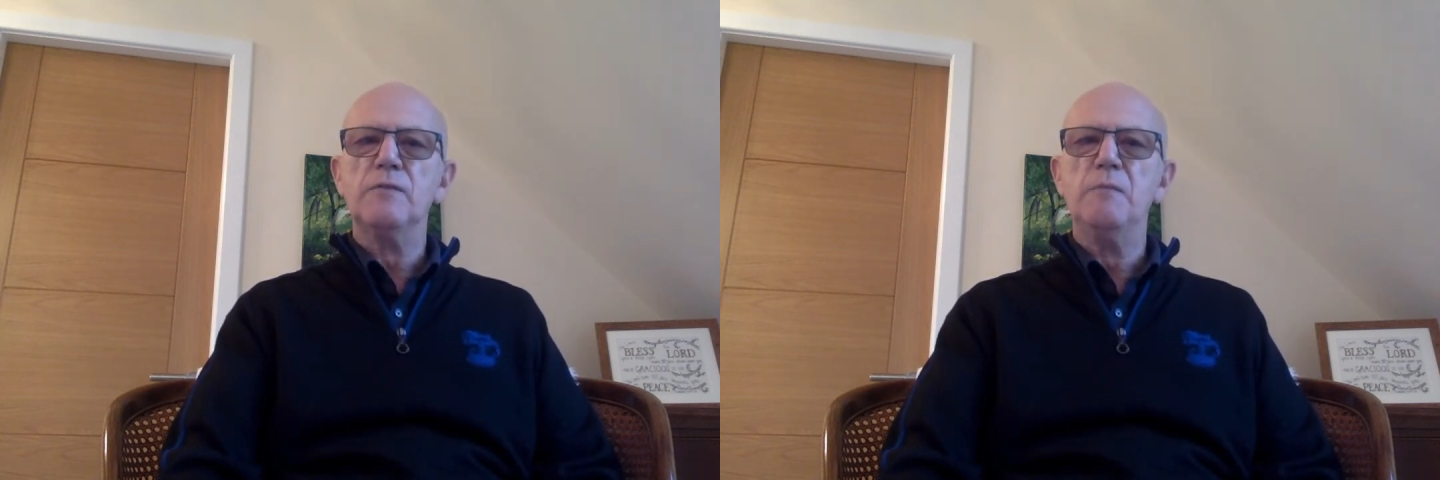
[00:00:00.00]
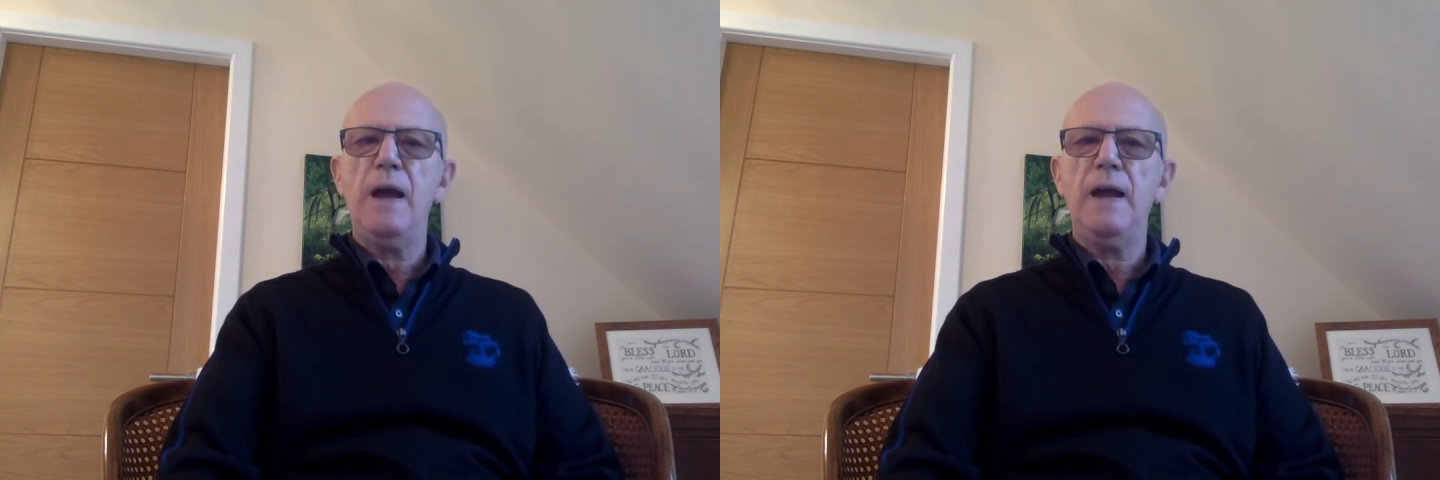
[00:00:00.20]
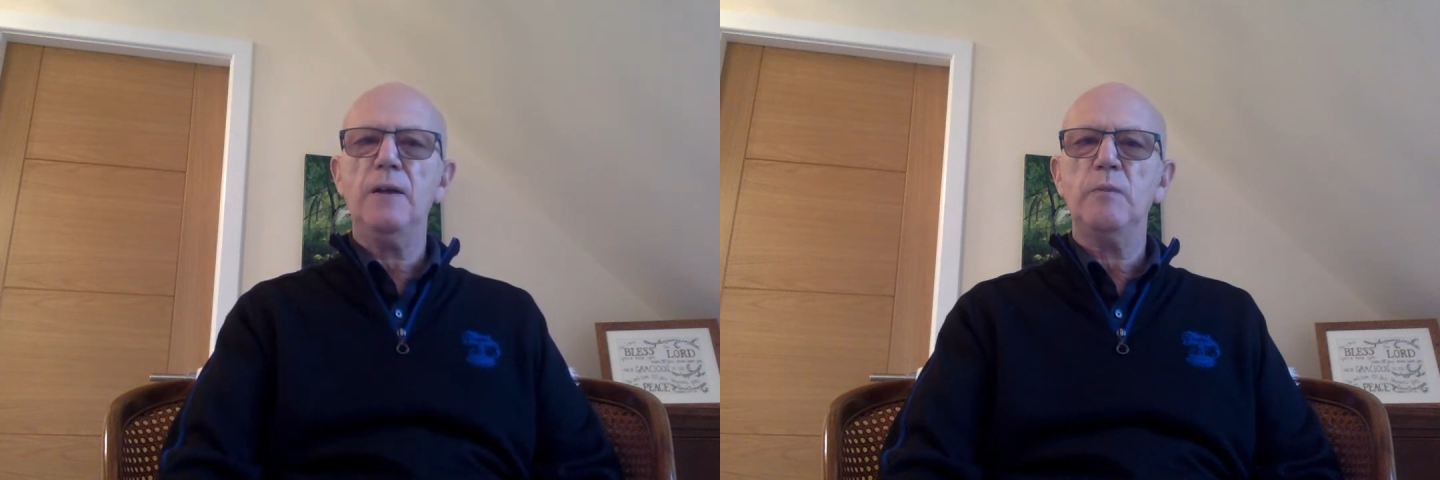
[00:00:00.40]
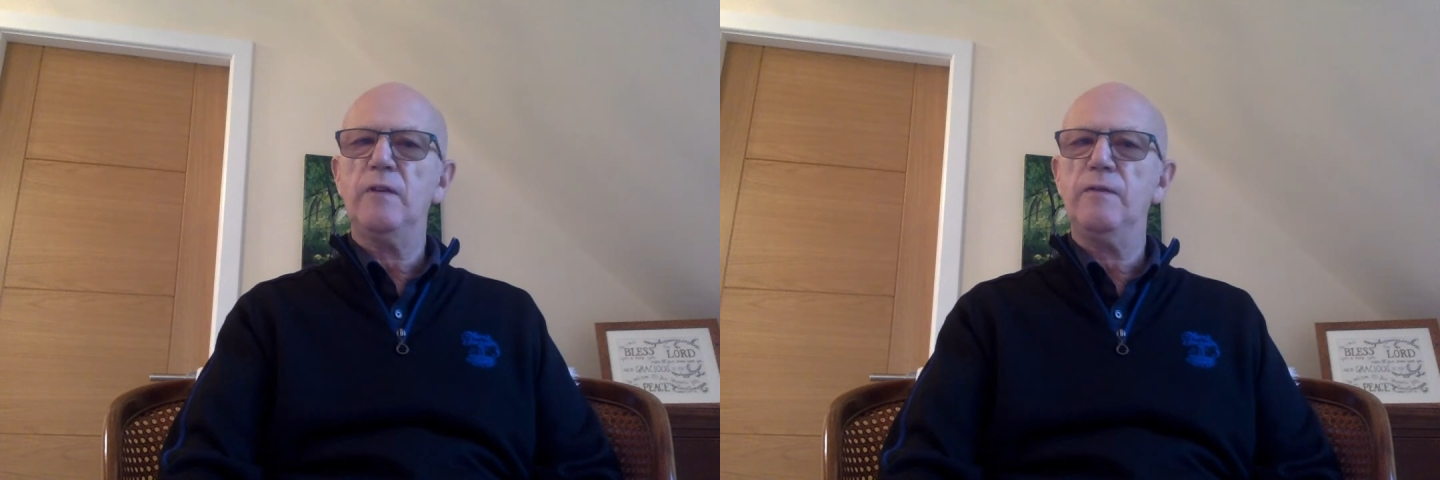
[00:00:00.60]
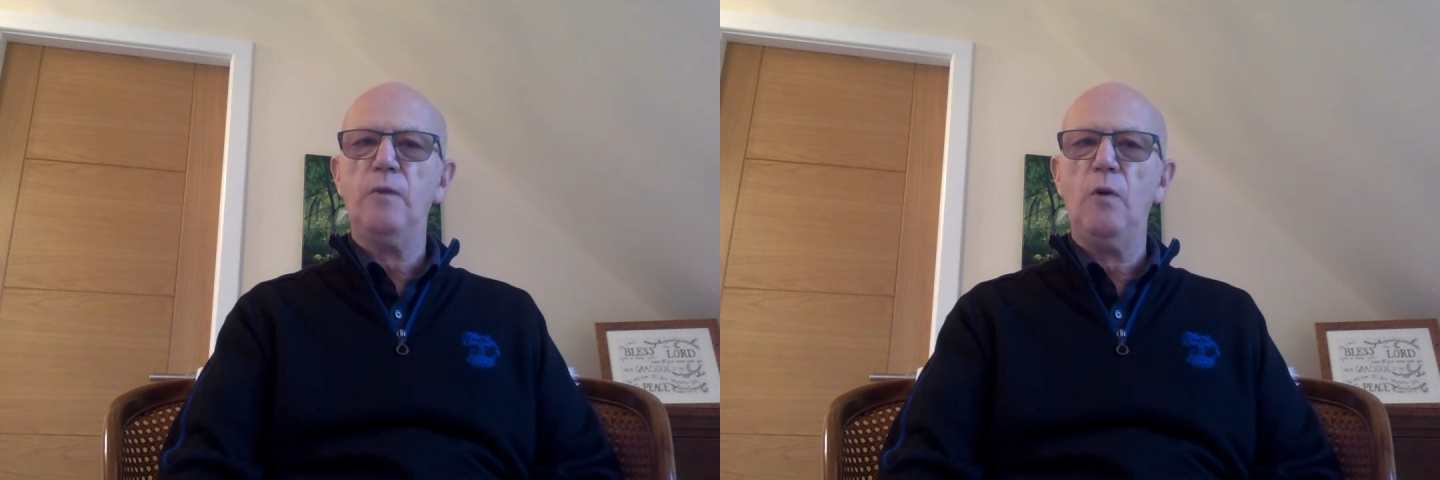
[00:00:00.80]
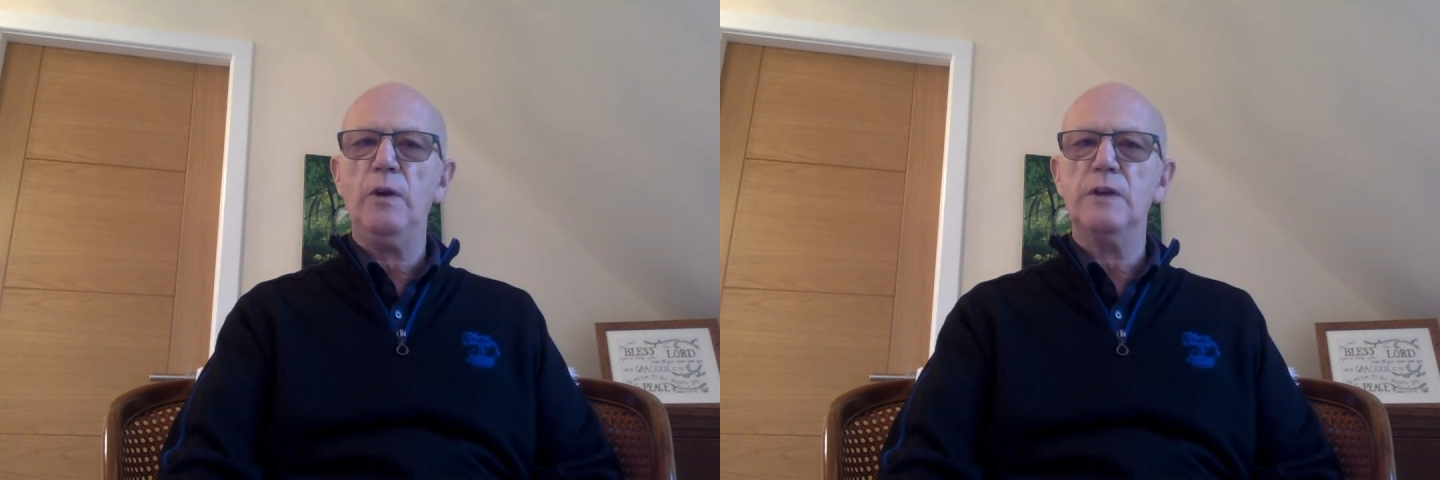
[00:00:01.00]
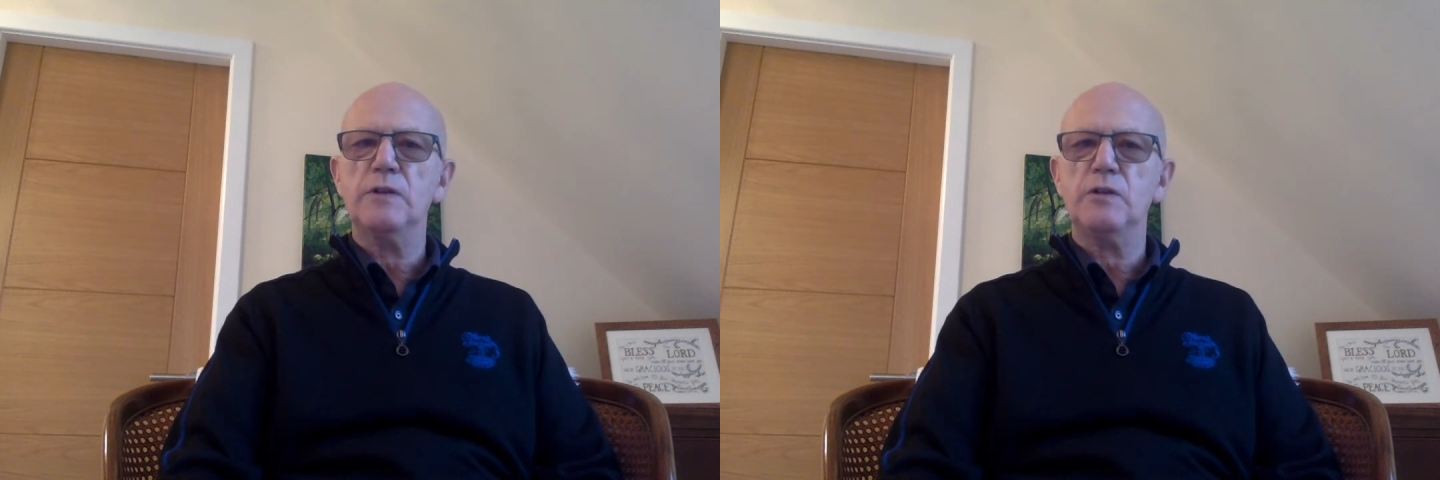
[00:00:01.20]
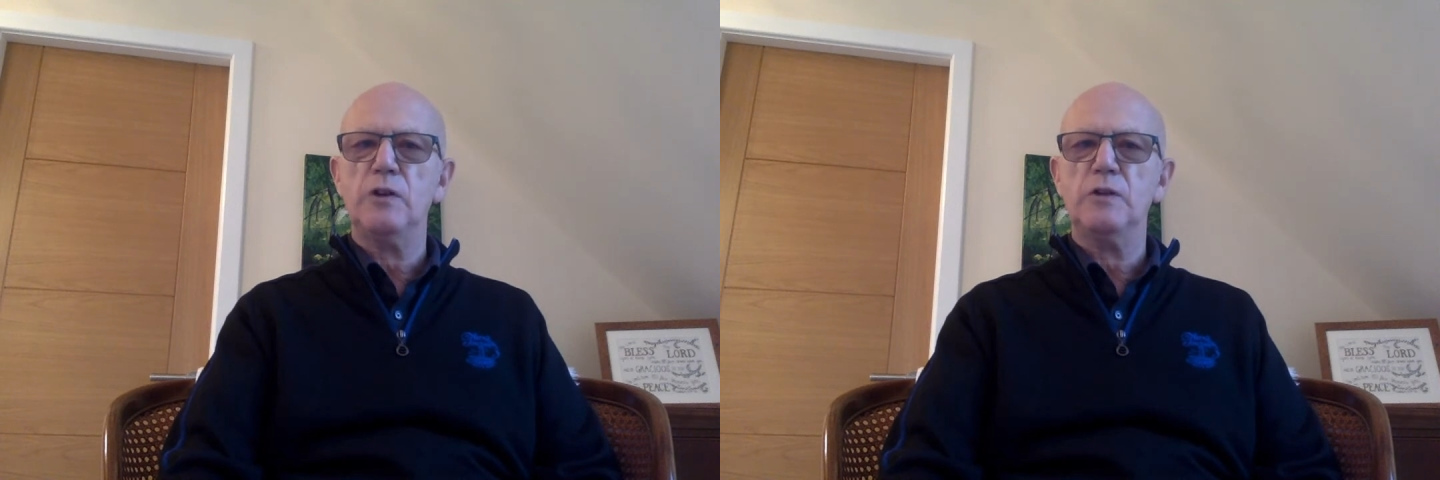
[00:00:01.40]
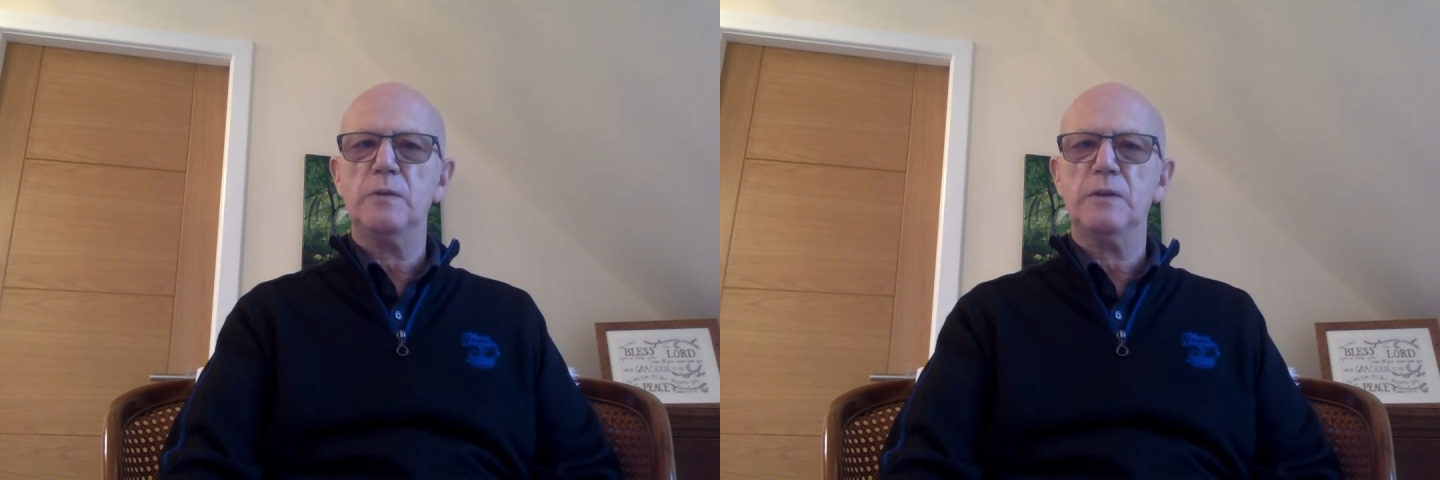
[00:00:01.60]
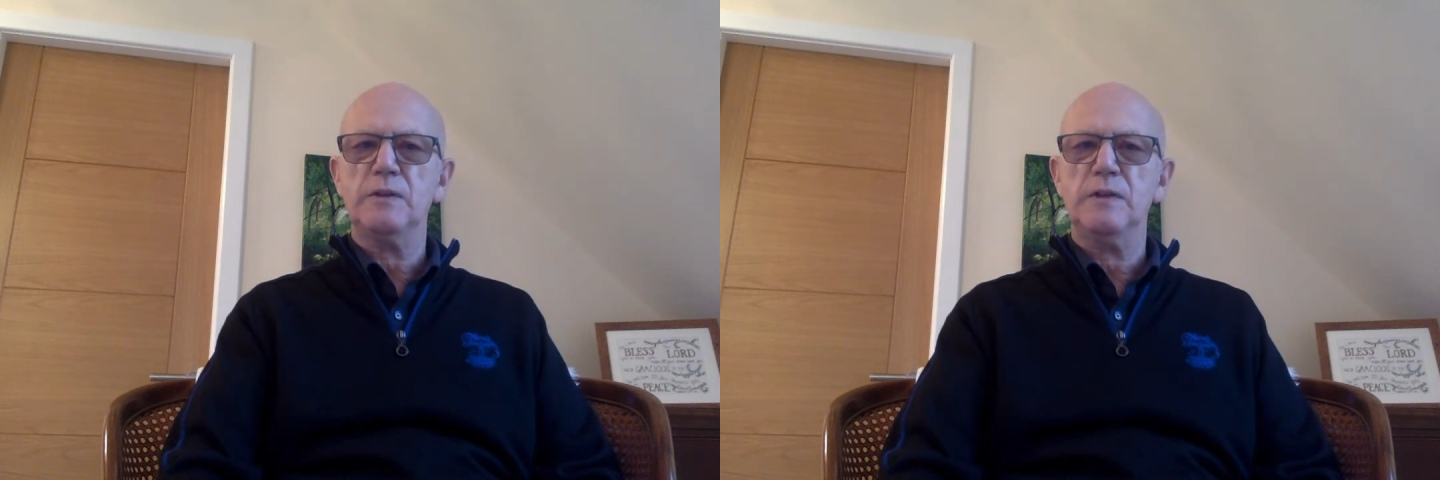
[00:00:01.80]
men before his
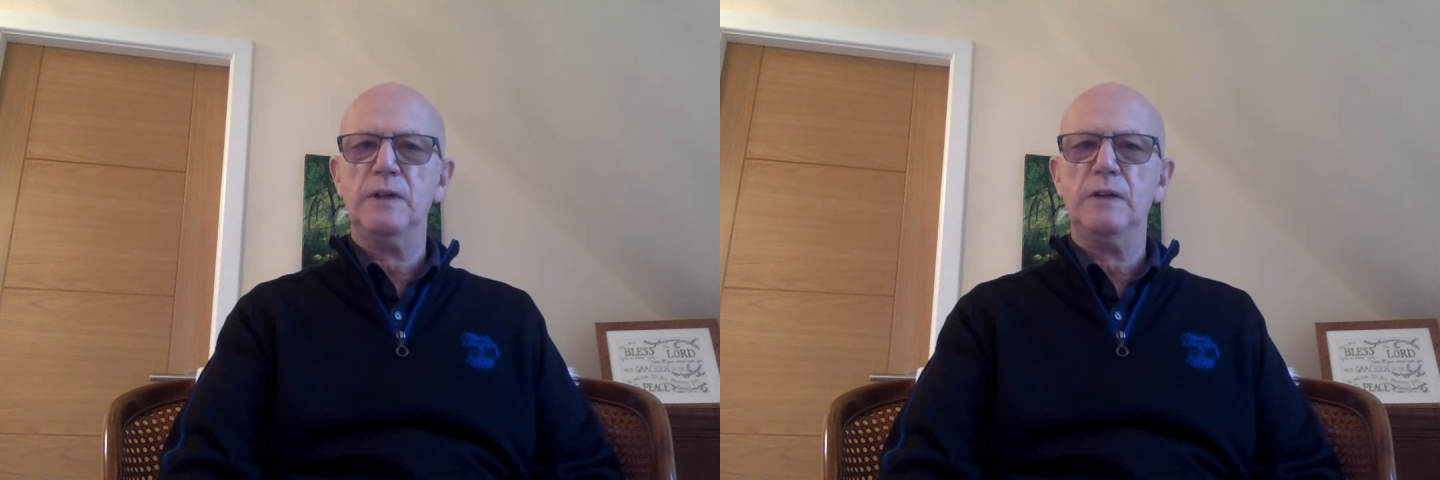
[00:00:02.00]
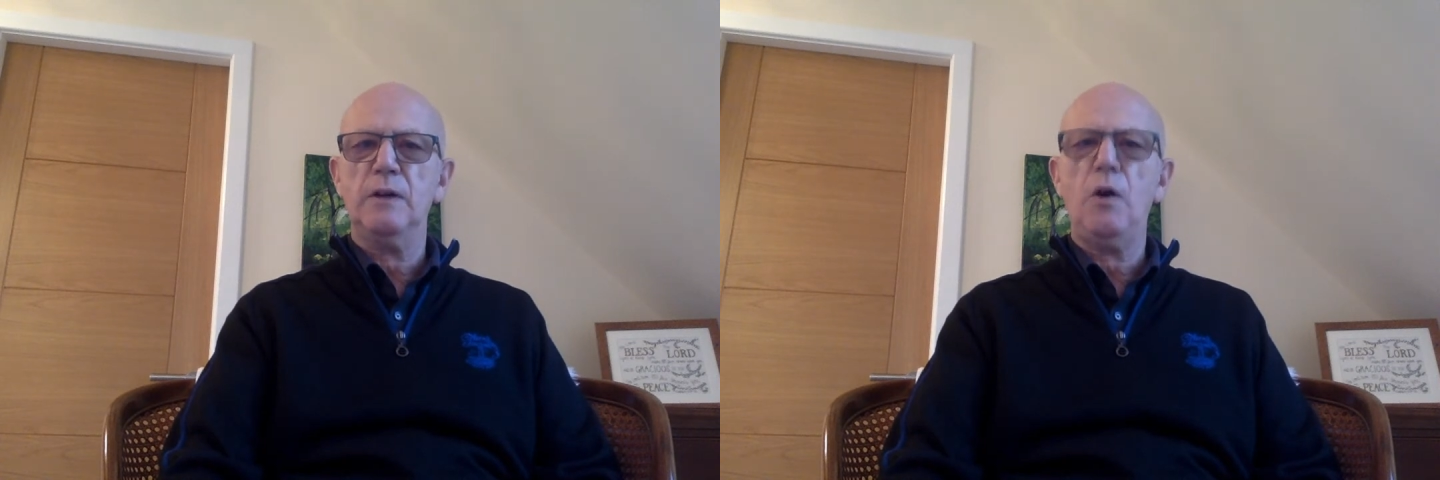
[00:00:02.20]
judgment seat.